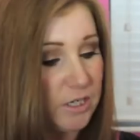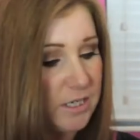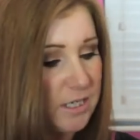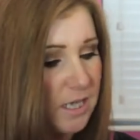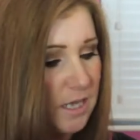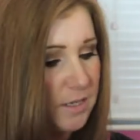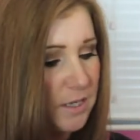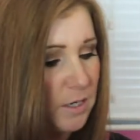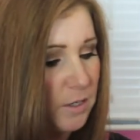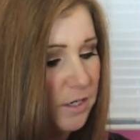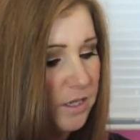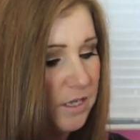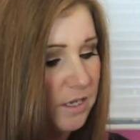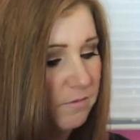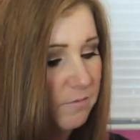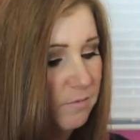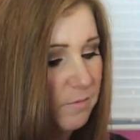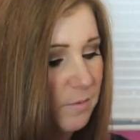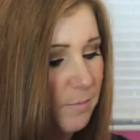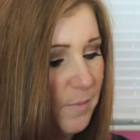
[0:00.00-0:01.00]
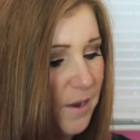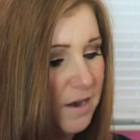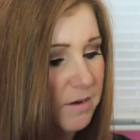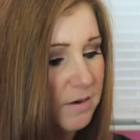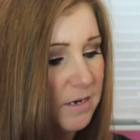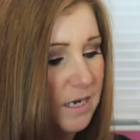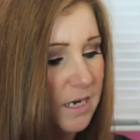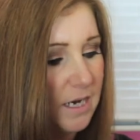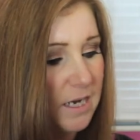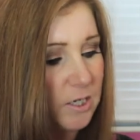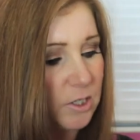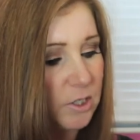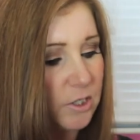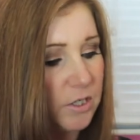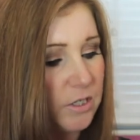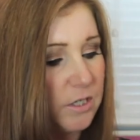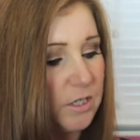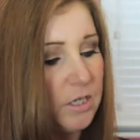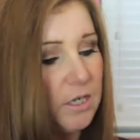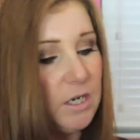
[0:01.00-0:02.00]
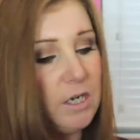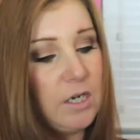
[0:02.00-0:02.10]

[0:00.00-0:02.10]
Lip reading: Is that the only thing from the Perry collection?